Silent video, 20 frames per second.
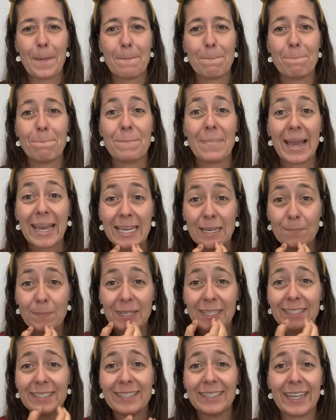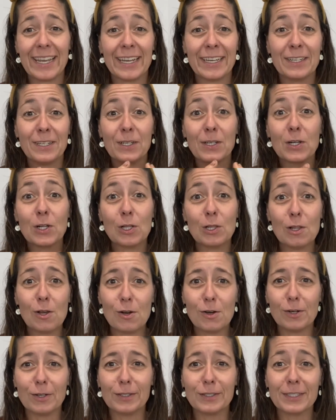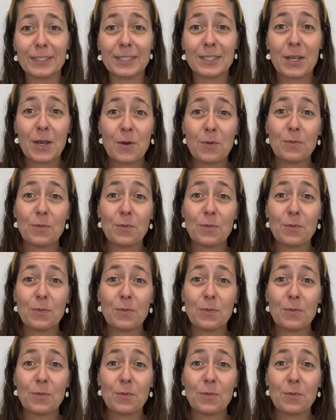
Maybe Santa Claus